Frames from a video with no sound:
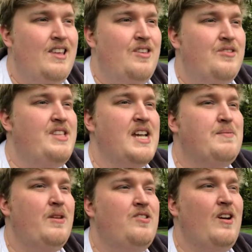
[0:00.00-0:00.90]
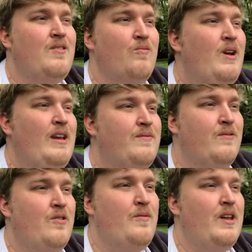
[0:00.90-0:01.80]
you're desperately trying to read
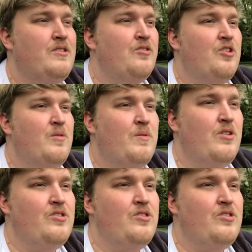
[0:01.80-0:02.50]
through things on your computer,